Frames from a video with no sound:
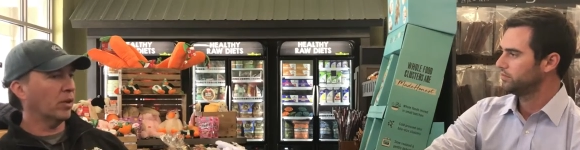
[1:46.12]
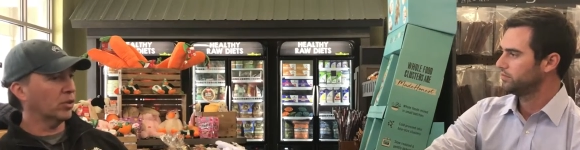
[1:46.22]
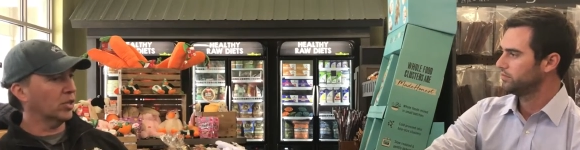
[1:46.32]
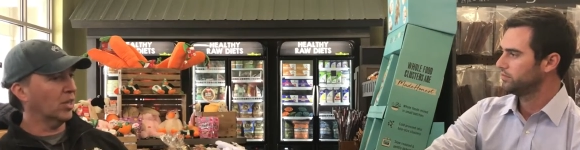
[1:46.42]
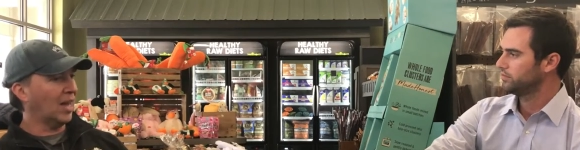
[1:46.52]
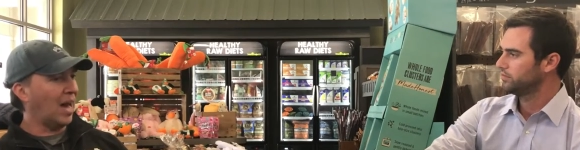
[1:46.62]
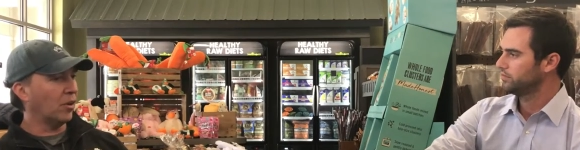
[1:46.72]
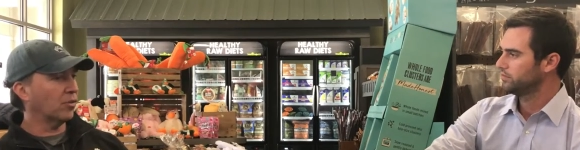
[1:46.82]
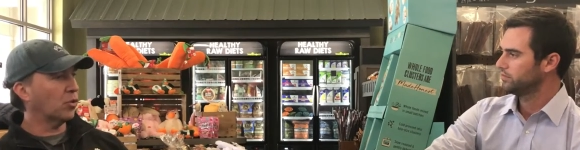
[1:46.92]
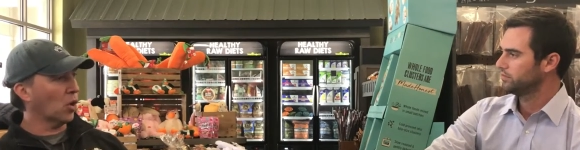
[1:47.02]
Speaker 1: there's a lot
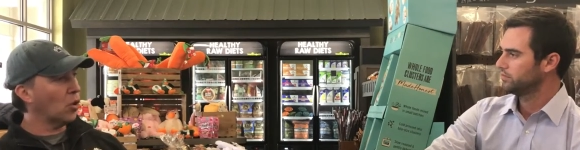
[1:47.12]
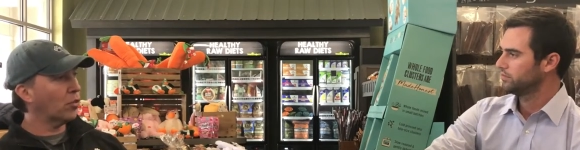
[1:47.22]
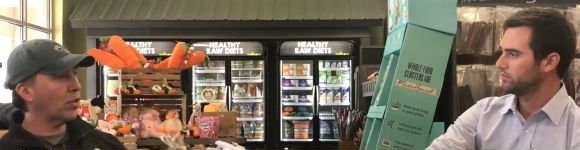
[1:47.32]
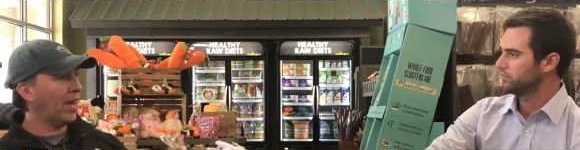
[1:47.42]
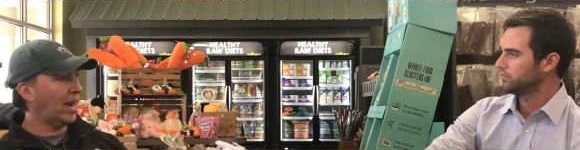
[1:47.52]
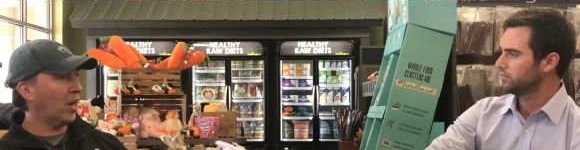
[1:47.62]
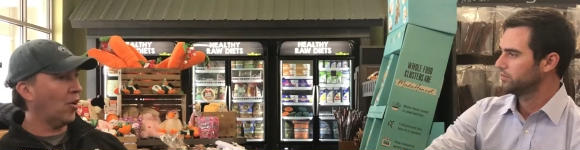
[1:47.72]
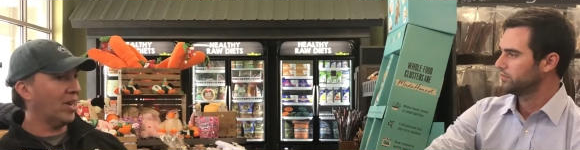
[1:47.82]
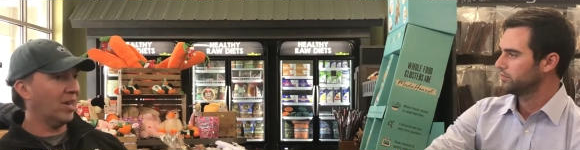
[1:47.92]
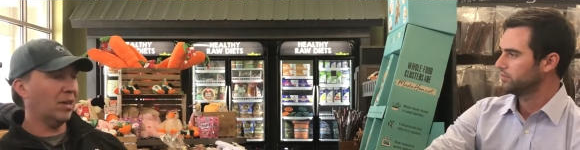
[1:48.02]
of growth in that
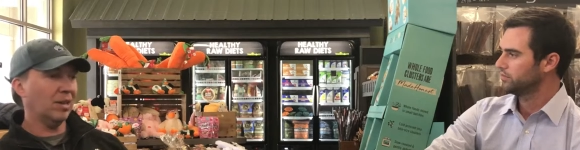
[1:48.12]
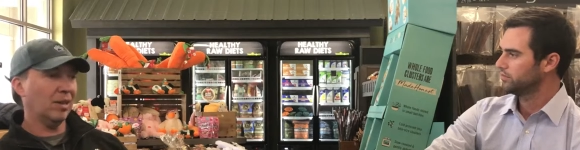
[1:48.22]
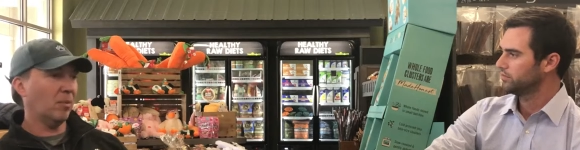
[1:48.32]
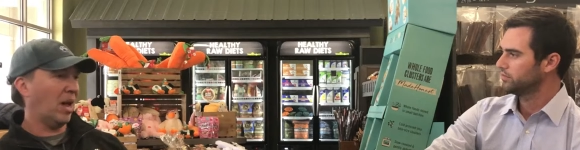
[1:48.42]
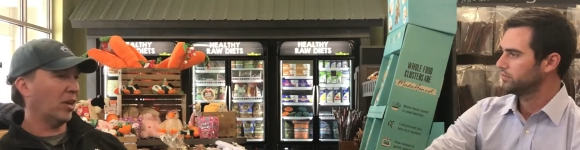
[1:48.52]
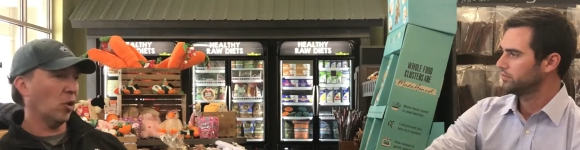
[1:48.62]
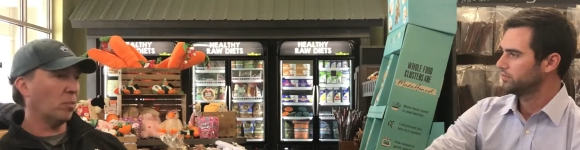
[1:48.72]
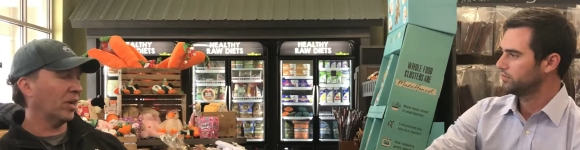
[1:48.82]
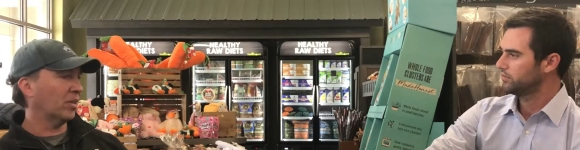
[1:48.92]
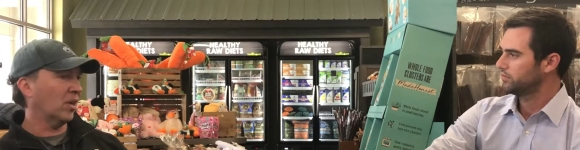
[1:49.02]
area. Um, I grew
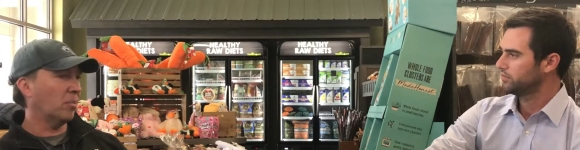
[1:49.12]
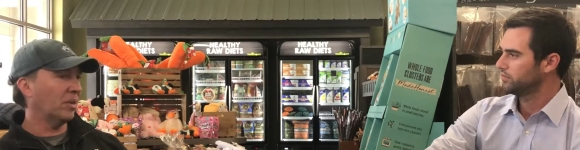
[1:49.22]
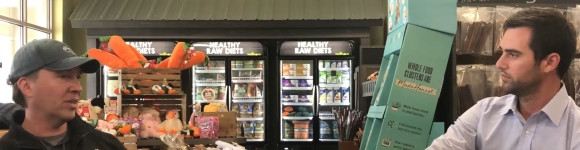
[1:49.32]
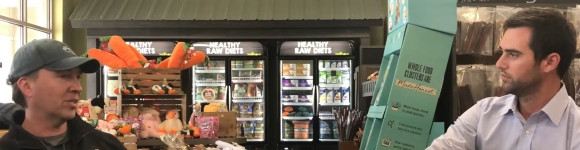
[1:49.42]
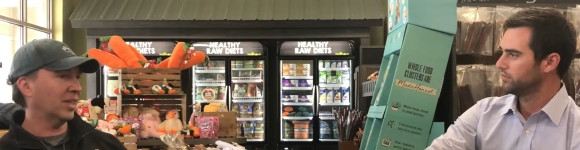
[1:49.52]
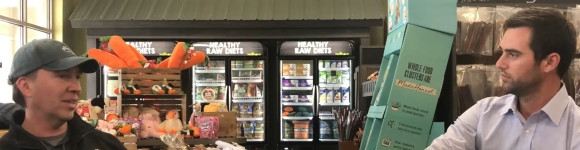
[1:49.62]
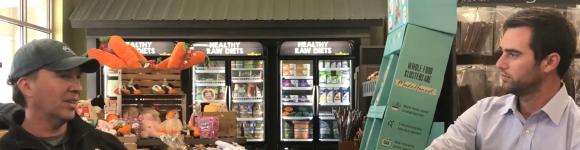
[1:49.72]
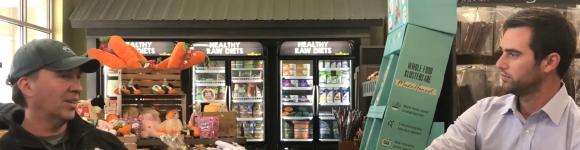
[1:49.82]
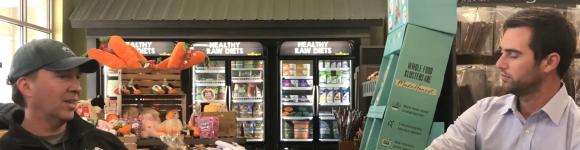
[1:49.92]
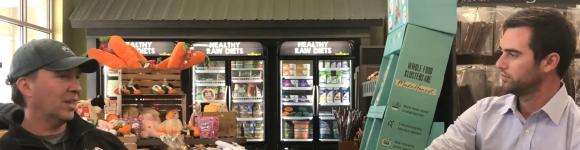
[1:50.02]
up in Columbus, and
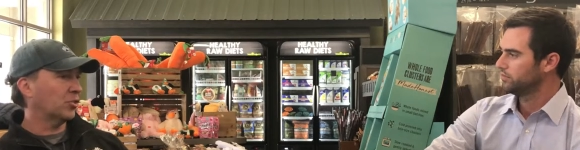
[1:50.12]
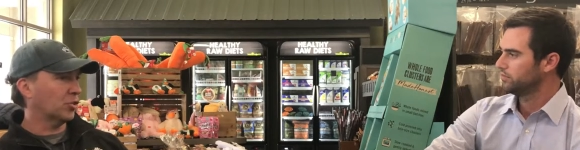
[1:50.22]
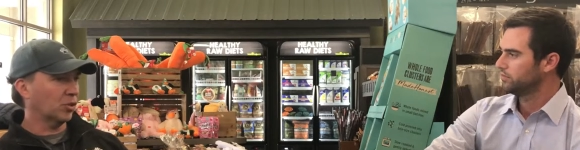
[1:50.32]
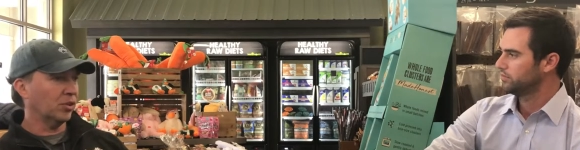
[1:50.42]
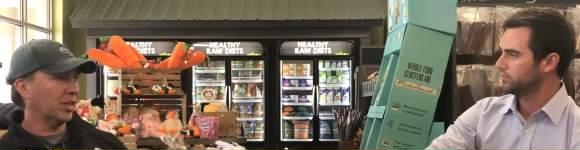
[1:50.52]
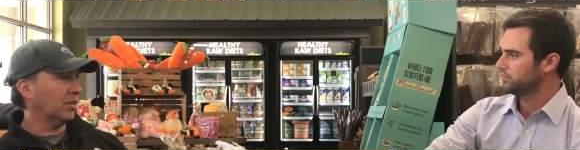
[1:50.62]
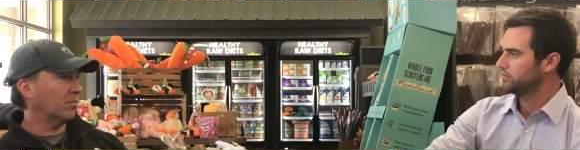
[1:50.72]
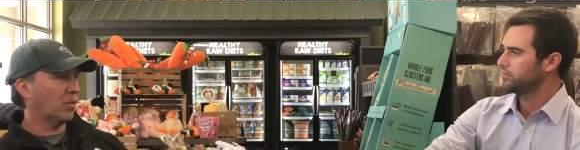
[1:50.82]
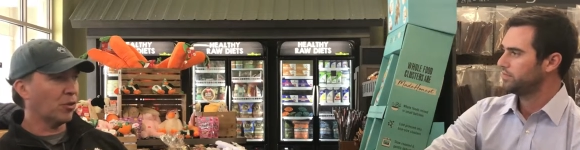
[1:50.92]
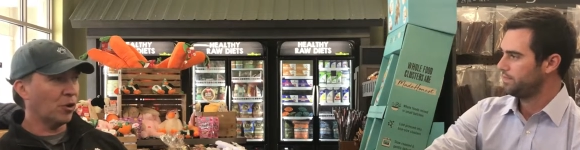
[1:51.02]
and certainly
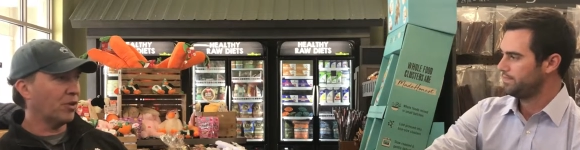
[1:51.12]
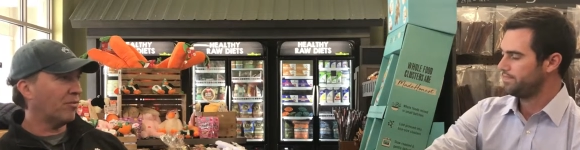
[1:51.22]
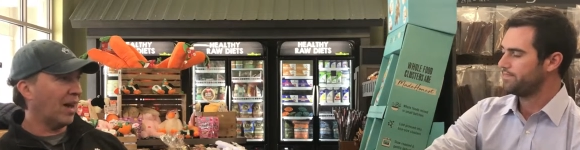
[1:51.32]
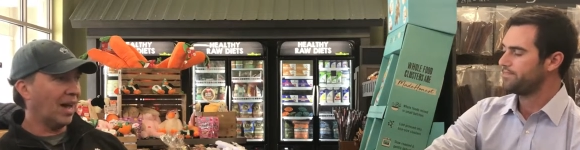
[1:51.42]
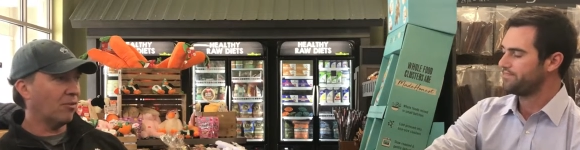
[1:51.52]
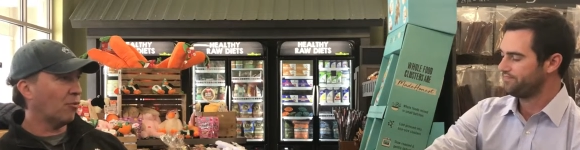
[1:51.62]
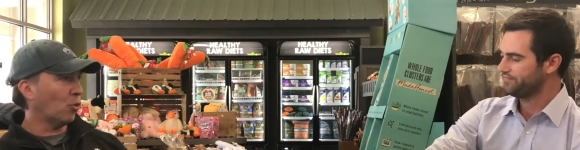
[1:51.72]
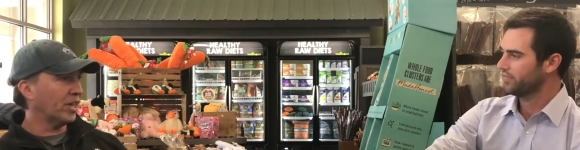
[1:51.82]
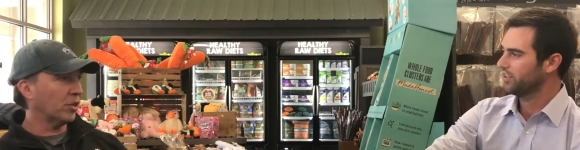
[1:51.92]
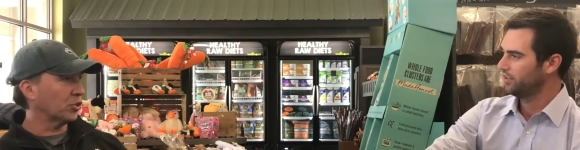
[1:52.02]
35,
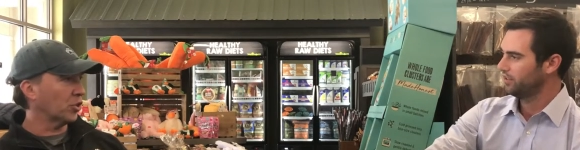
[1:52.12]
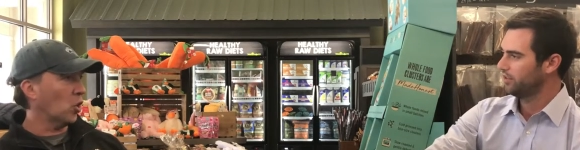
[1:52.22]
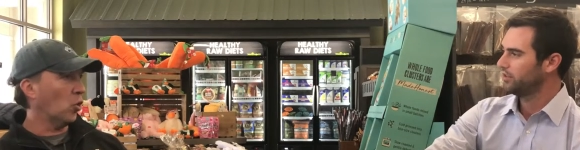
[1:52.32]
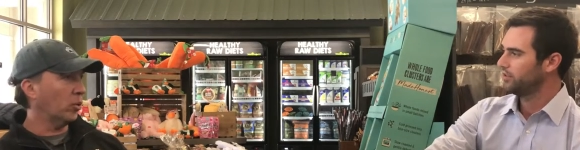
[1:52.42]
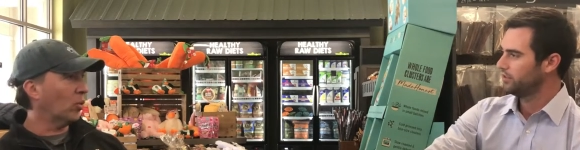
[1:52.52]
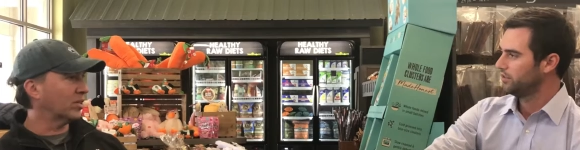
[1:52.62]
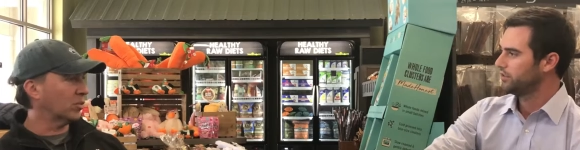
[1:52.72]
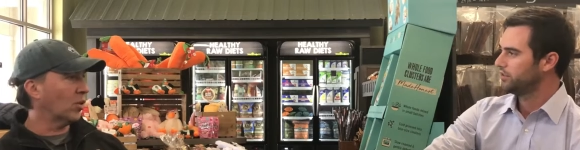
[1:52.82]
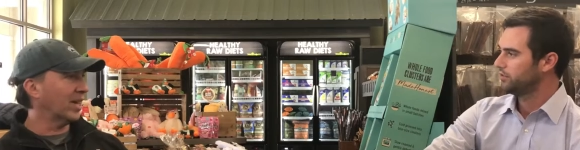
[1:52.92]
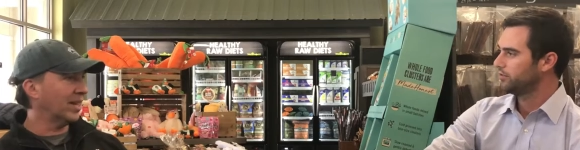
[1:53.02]
40 years ago, it
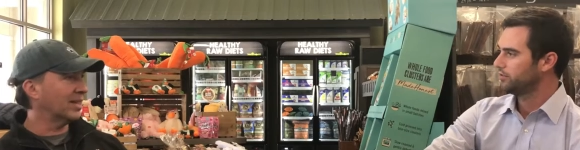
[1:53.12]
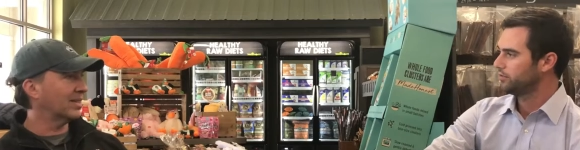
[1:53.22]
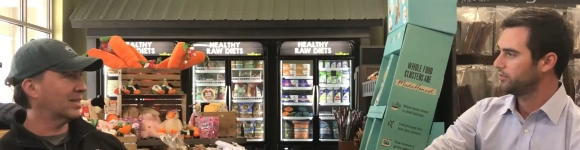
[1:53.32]
wasn't what it is